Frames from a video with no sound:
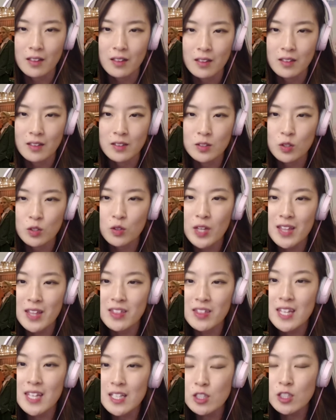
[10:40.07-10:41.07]
So then
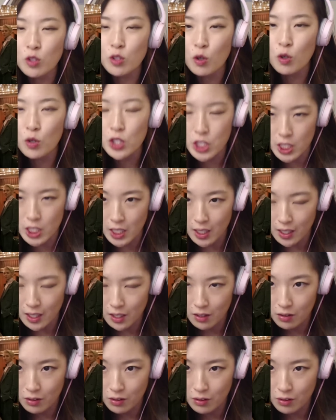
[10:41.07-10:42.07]
this is Hoshi.
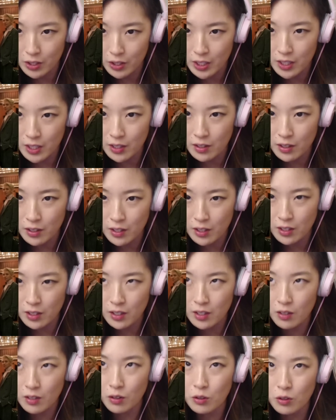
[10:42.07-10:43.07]
Or
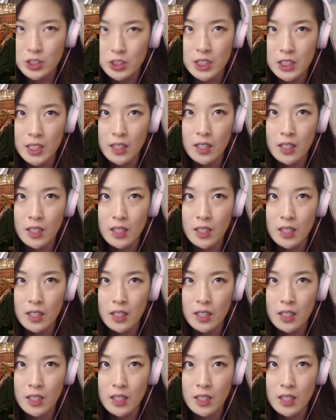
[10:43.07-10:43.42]
Hoshi?